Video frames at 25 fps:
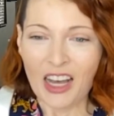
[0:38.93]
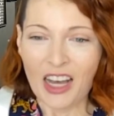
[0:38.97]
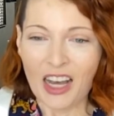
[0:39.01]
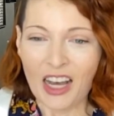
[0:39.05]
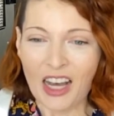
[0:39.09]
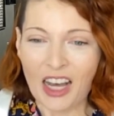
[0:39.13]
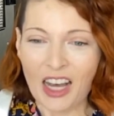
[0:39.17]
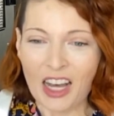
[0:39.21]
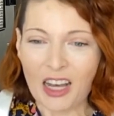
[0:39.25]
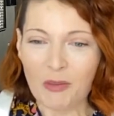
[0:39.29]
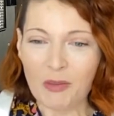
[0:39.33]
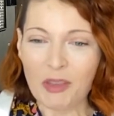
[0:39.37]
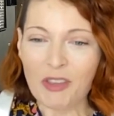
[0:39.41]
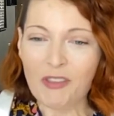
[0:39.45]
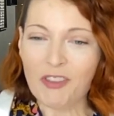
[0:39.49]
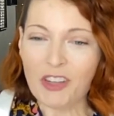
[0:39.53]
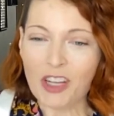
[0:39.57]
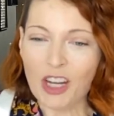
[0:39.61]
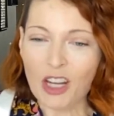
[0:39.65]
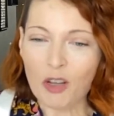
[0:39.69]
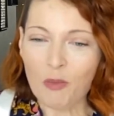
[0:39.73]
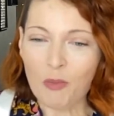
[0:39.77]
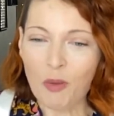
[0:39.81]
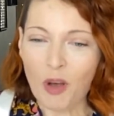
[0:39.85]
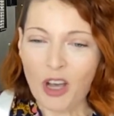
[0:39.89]
If at
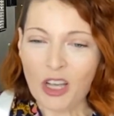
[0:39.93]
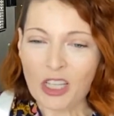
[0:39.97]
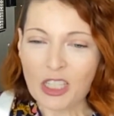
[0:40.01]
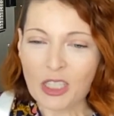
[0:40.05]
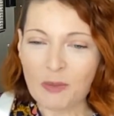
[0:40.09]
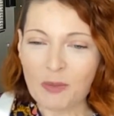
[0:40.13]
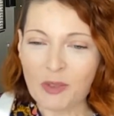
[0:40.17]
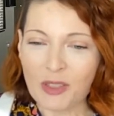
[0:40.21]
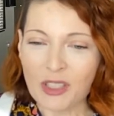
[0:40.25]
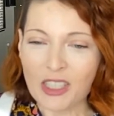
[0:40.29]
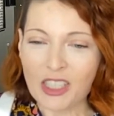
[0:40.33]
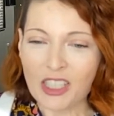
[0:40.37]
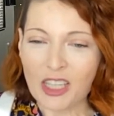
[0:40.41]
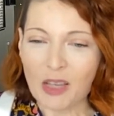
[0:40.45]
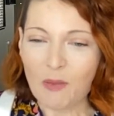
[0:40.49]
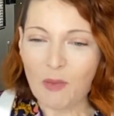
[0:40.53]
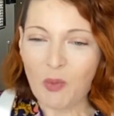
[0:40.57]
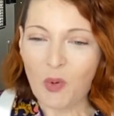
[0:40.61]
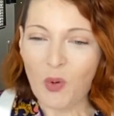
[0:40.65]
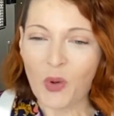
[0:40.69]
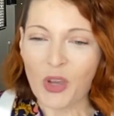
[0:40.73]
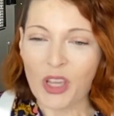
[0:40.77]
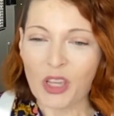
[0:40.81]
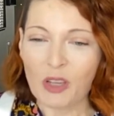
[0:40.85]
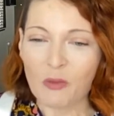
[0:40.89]
all possible, at some
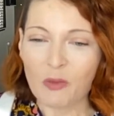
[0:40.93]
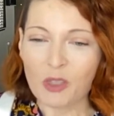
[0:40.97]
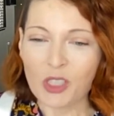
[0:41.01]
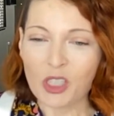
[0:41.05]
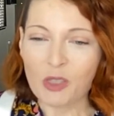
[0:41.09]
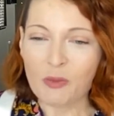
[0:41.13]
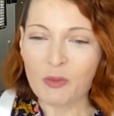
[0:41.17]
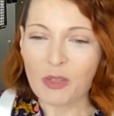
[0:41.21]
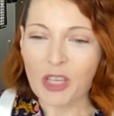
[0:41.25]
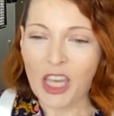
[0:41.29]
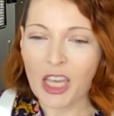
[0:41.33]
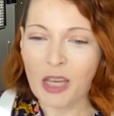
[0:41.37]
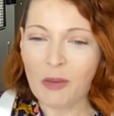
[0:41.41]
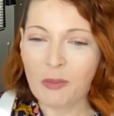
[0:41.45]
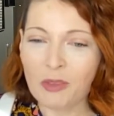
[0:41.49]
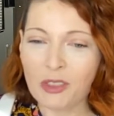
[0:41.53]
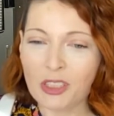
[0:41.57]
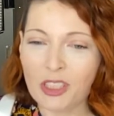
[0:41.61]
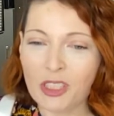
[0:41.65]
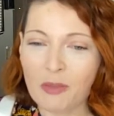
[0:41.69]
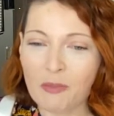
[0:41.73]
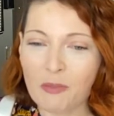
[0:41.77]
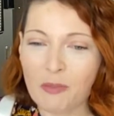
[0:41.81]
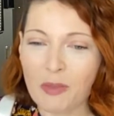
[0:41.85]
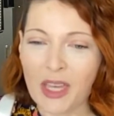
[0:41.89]
point, would you be able
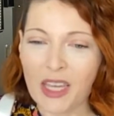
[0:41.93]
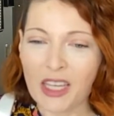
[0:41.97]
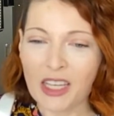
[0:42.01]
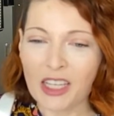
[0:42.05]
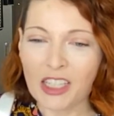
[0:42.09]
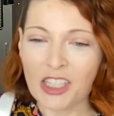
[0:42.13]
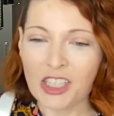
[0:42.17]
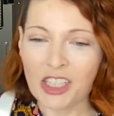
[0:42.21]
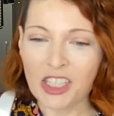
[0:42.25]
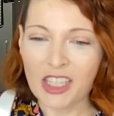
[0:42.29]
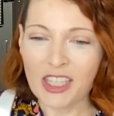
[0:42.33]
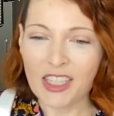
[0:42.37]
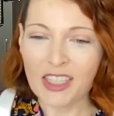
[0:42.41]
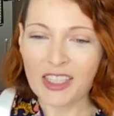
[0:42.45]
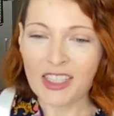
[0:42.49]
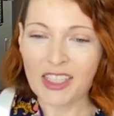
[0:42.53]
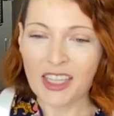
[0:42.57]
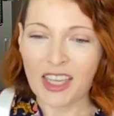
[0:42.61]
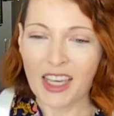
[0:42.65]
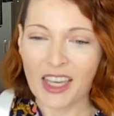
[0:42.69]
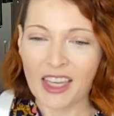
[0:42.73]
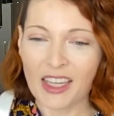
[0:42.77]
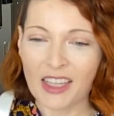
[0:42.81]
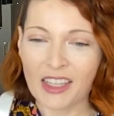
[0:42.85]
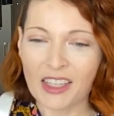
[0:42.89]
to make a
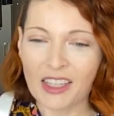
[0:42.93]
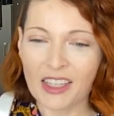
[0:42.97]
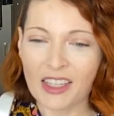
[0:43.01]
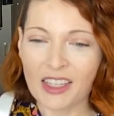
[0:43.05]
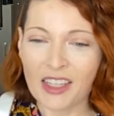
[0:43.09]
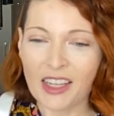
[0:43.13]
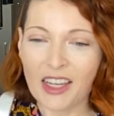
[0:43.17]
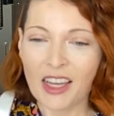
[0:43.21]
cheesecake?